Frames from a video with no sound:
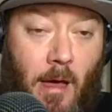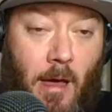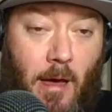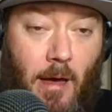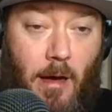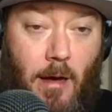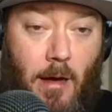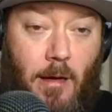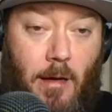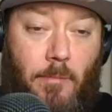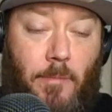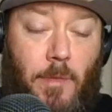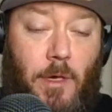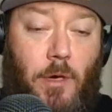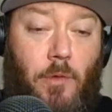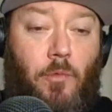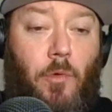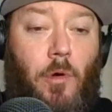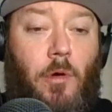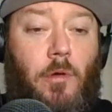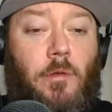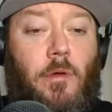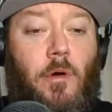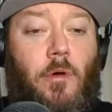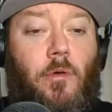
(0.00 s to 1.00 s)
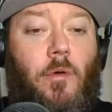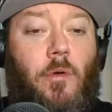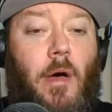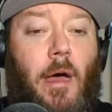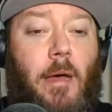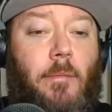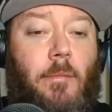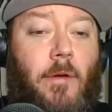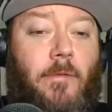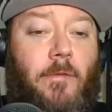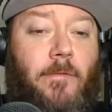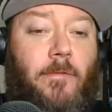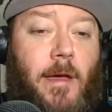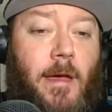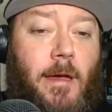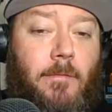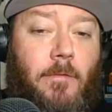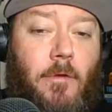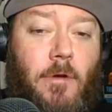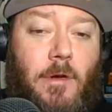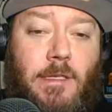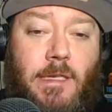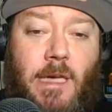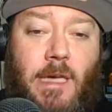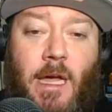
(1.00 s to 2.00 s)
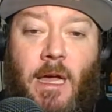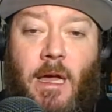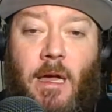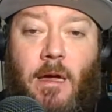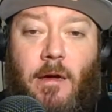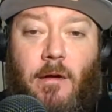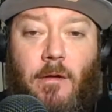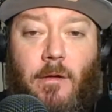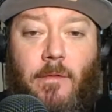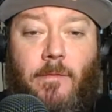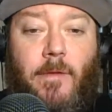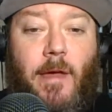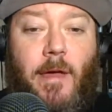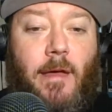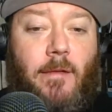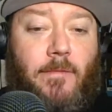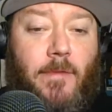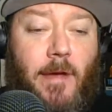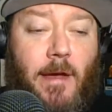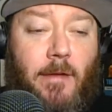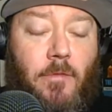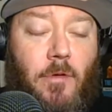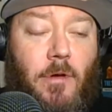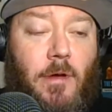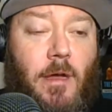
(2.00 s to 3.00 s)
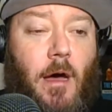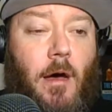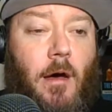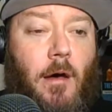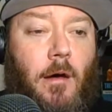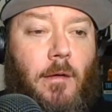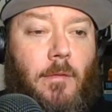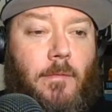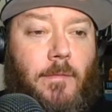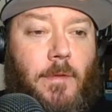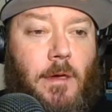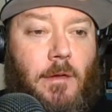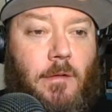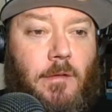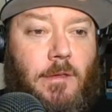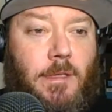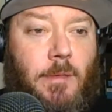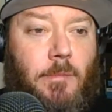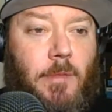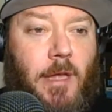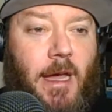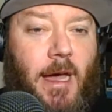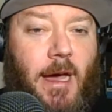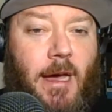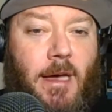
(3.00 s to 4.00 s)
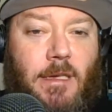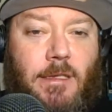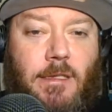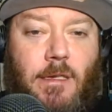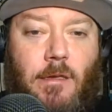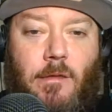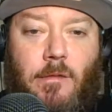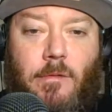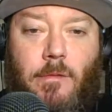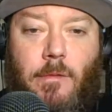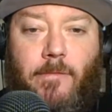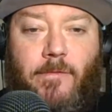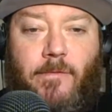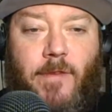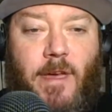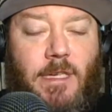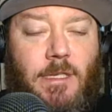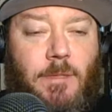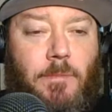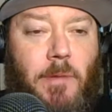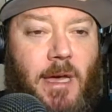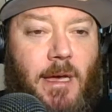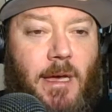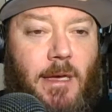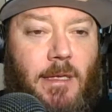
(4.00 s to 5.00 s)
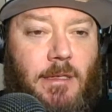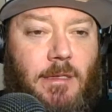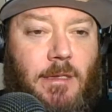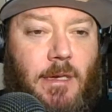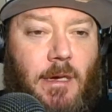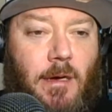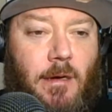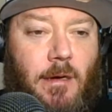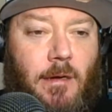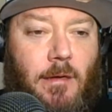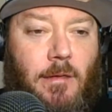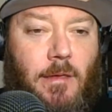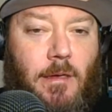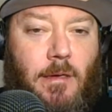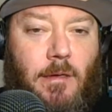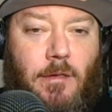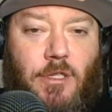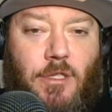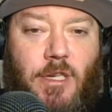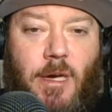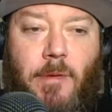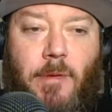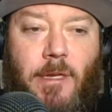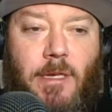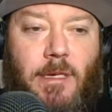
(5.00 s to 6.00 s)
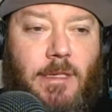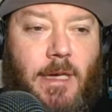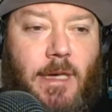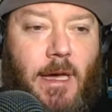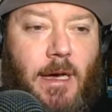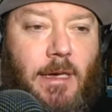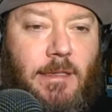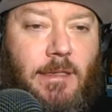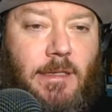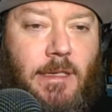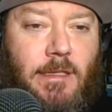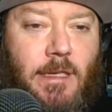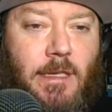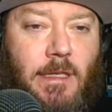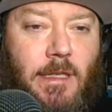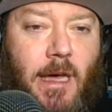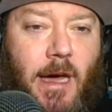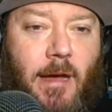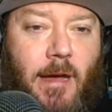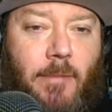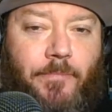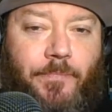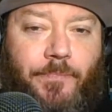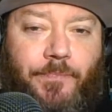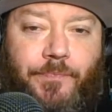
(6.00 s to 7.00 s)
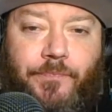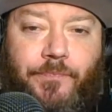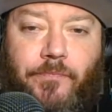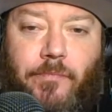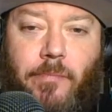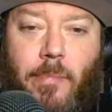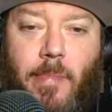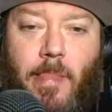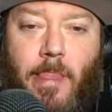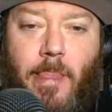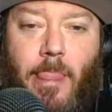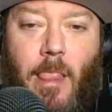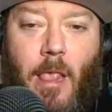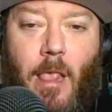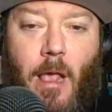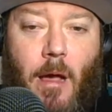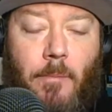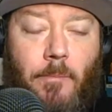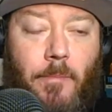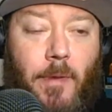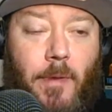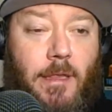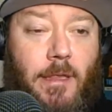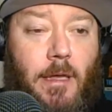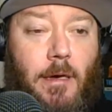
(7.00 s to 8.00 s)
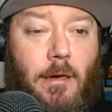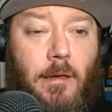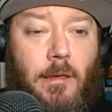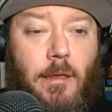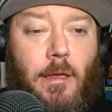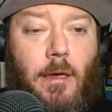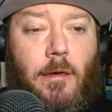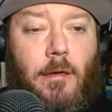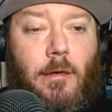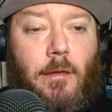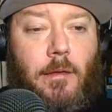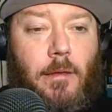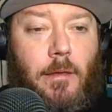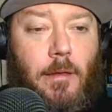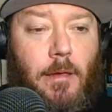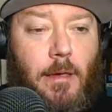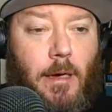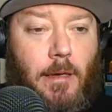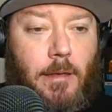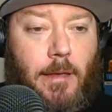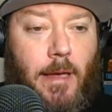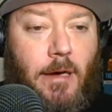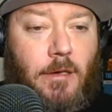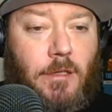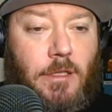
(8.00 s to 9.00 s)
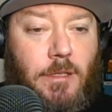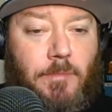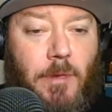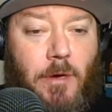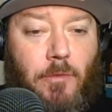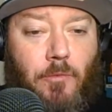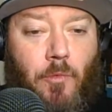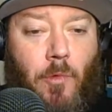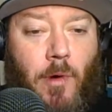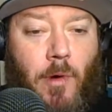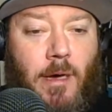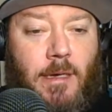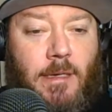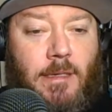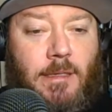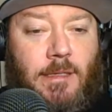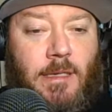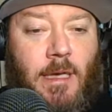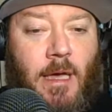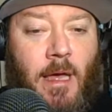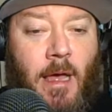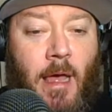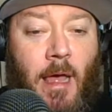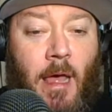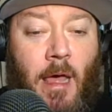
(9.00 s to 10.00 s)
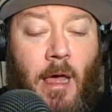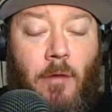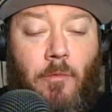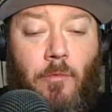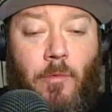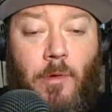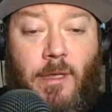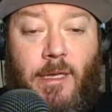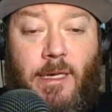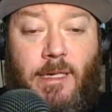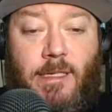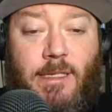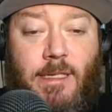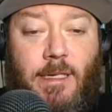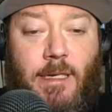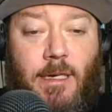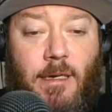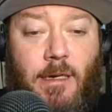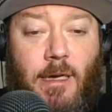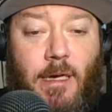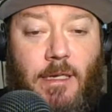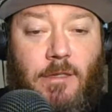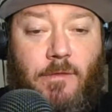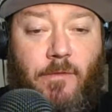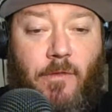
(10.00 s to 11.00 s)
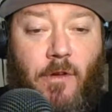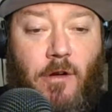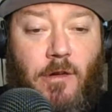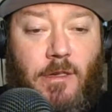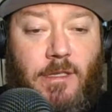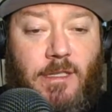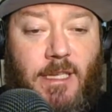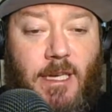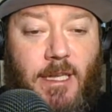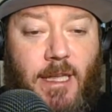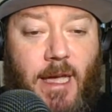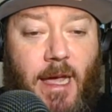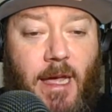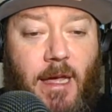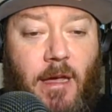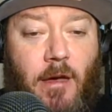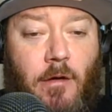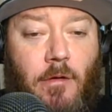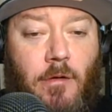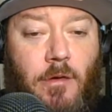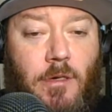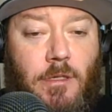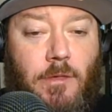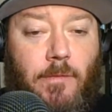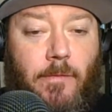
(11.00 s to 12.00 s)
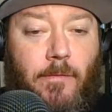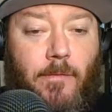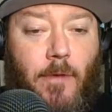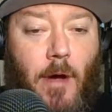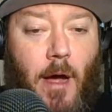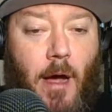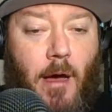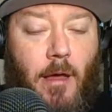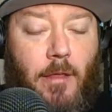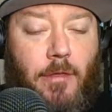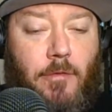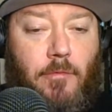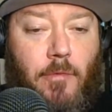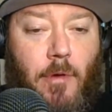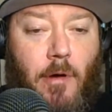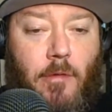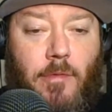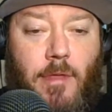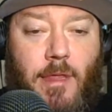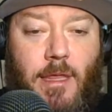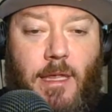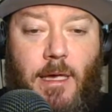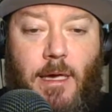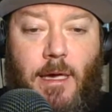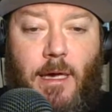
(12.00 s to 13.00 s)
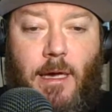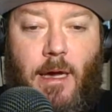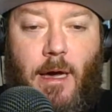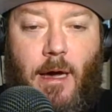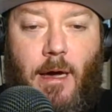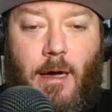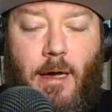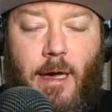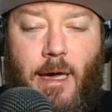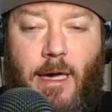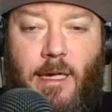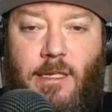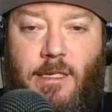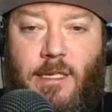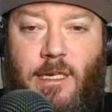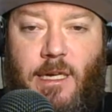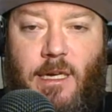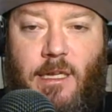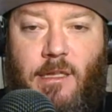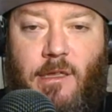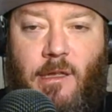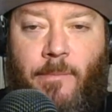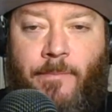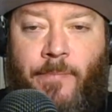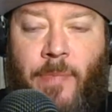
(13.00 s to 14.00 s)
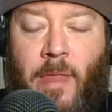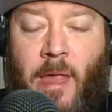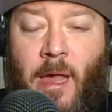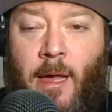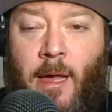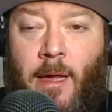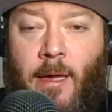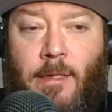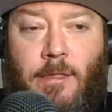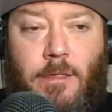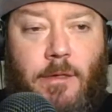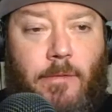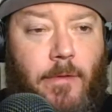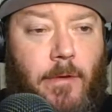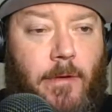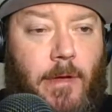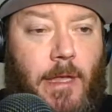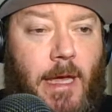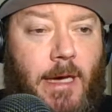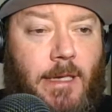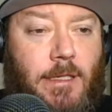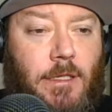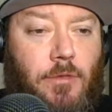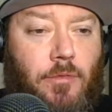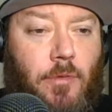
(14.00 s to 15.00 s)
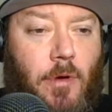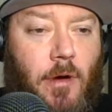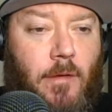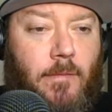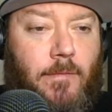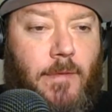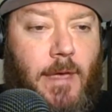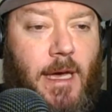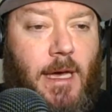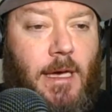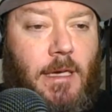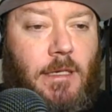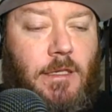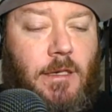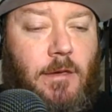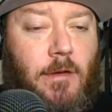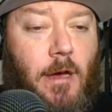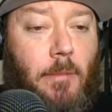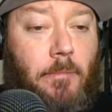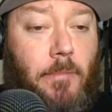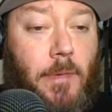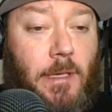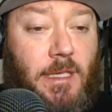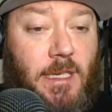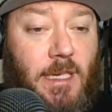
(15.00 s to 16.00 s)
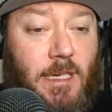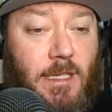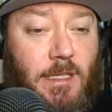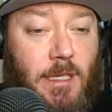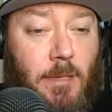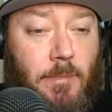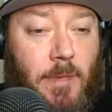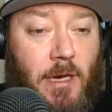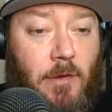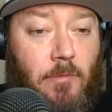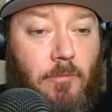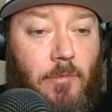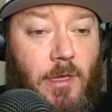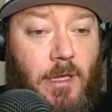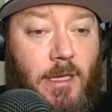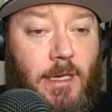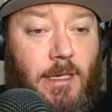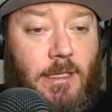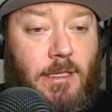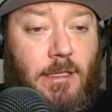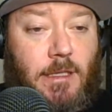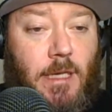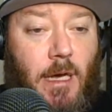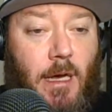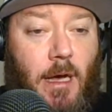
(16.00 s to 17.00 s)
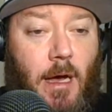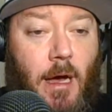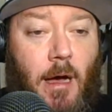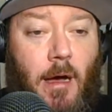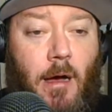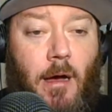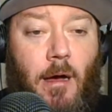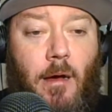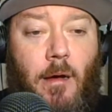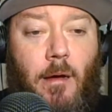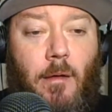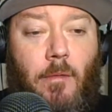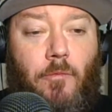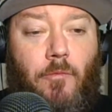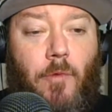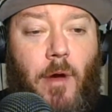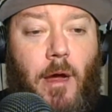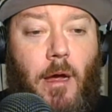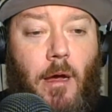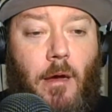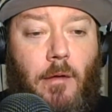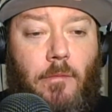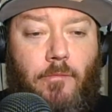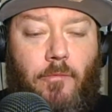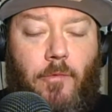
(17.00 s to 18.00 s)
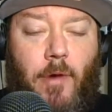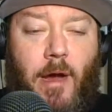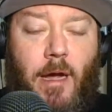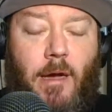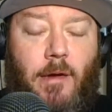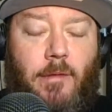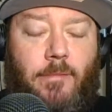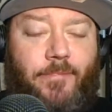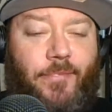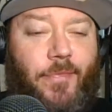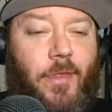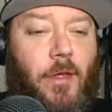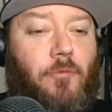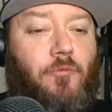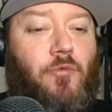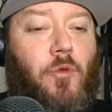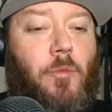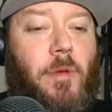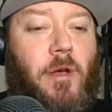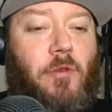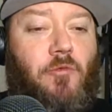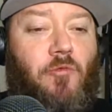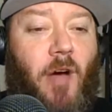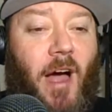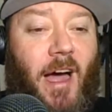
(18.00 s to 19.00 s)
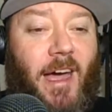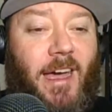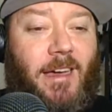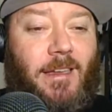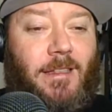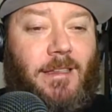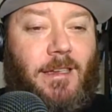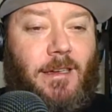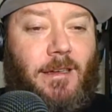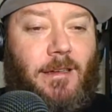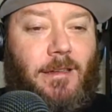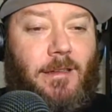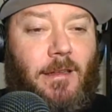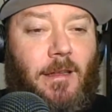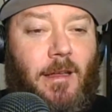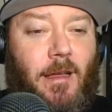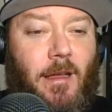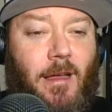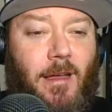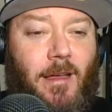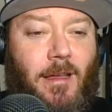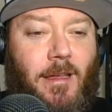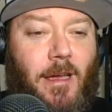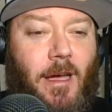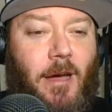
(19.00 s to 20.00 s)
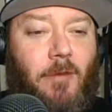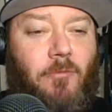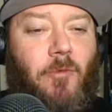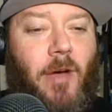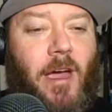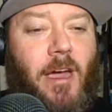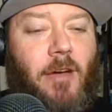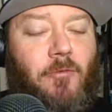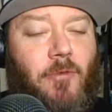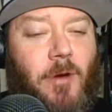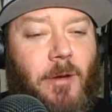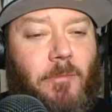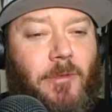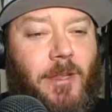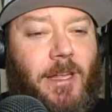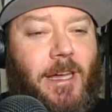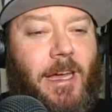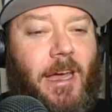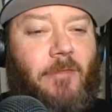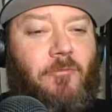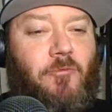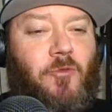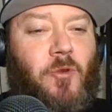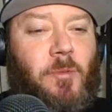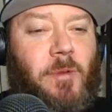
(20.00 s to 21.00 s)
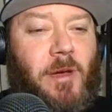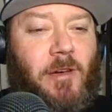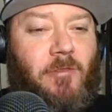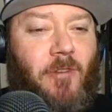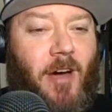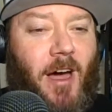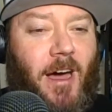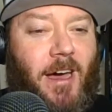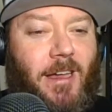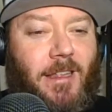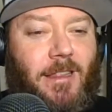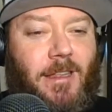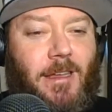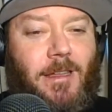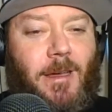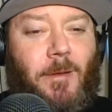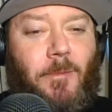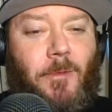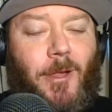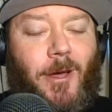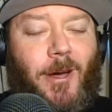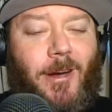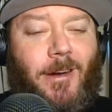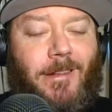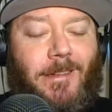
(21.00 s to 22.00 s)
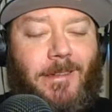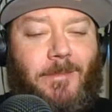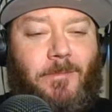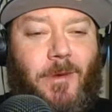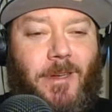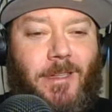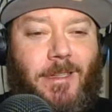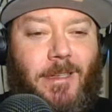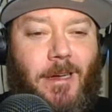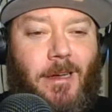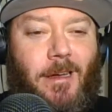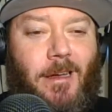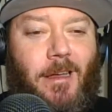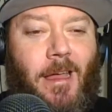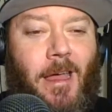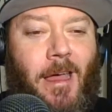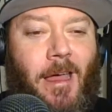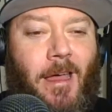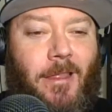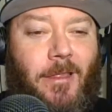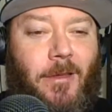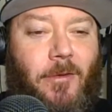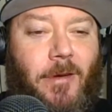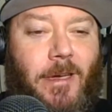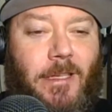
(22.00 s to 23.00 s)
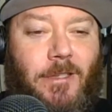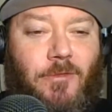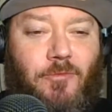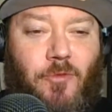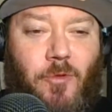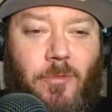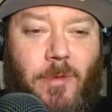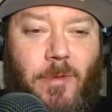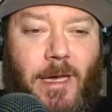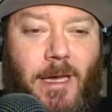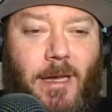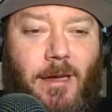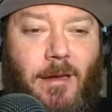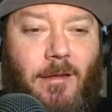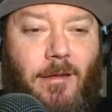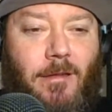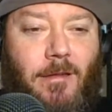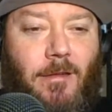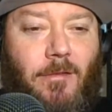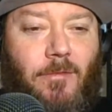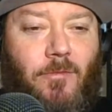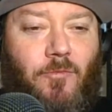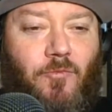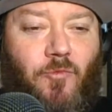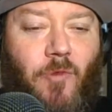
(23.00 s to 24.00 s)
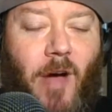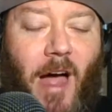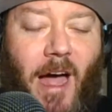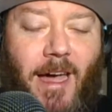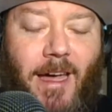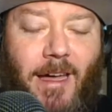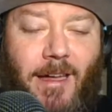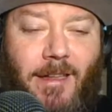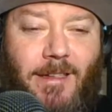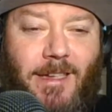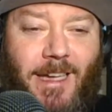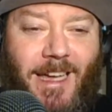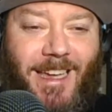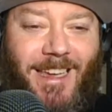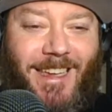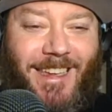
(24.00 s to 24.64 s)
you will know I'm a favorite or a fan favorite of some of the guys who face paint, the Japanese guys, this and that. But the announcement was releasing as far as today goes throughout the 18th. So for the next 12 days, you got Batista being released, Ruby Riot. You got Rhea Ripley and Ruby Riot, the double R's. But no, it's Ruby Riot.